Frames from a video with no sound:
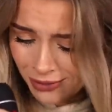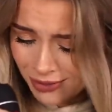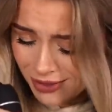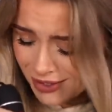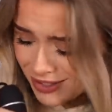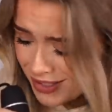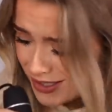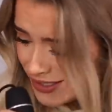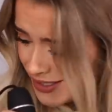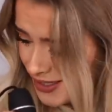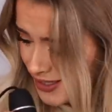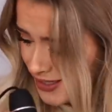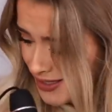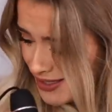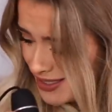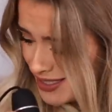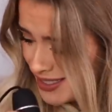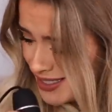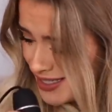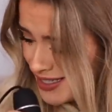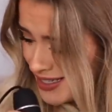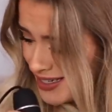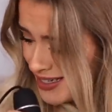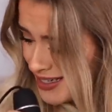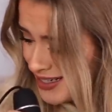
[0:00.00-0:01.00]

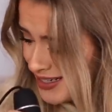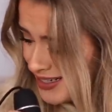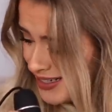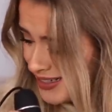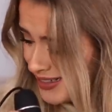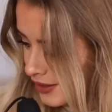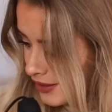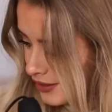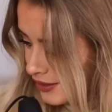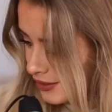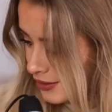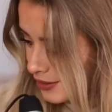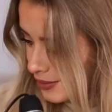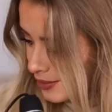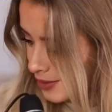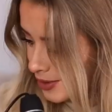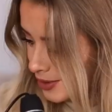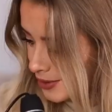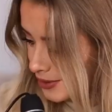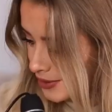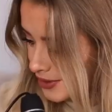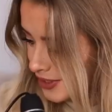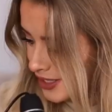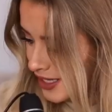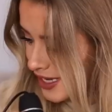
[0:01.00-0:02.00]
disgusting. And oh my
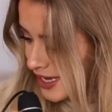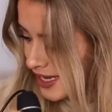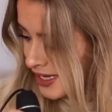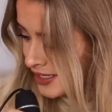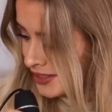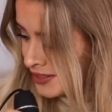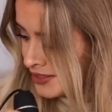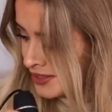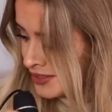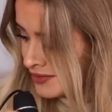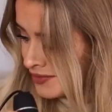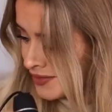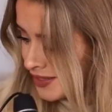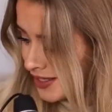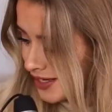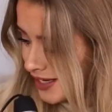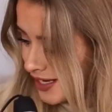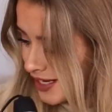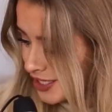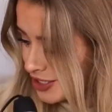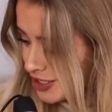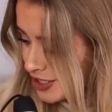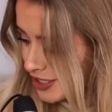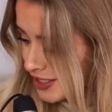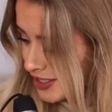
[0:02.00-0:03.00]
god, the ends of the
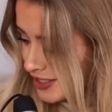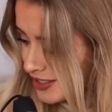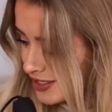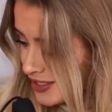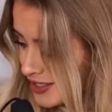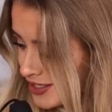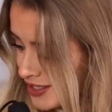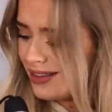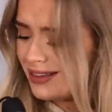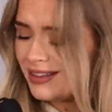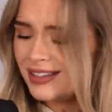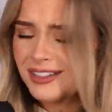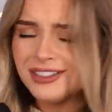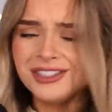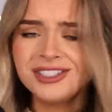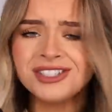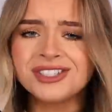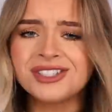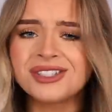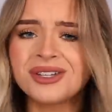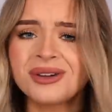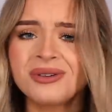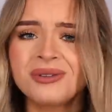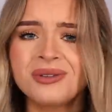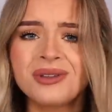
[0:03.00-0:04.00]
lashes, they
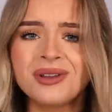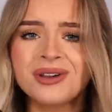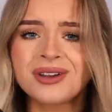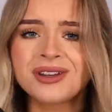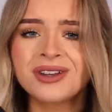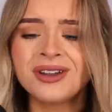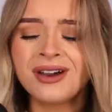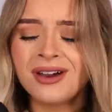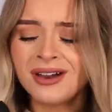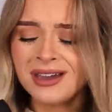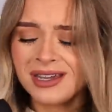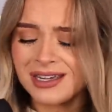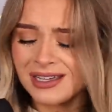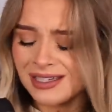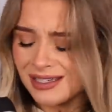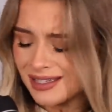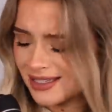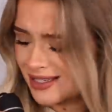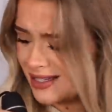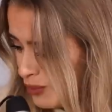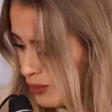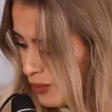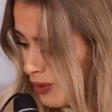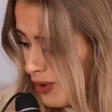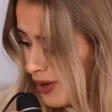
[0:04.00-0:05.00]
just don't look
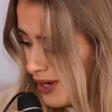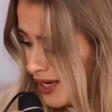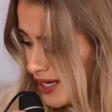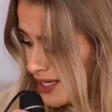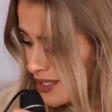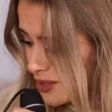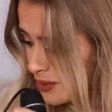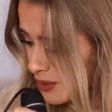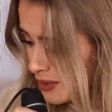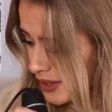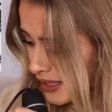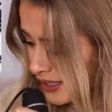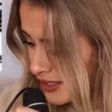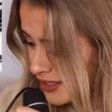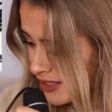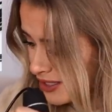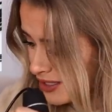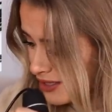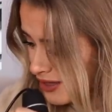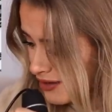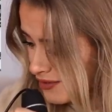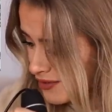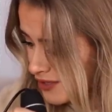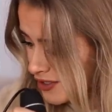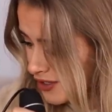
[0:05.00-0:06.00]
nice. What is all that
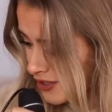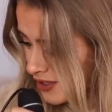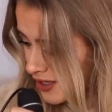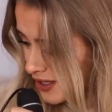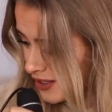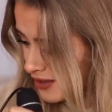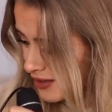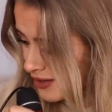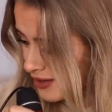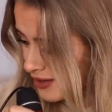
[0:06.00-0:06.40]
stuff stuck in